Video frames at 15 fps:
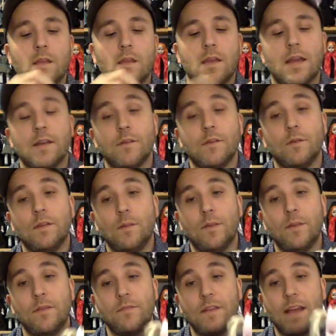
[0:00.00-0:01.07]
Got to do a little
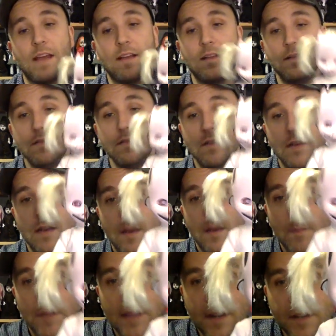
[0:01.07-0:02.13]
bit of finagling.
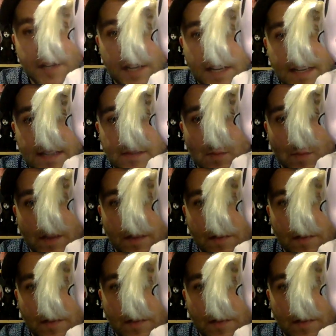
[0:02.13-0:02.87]
But there she is with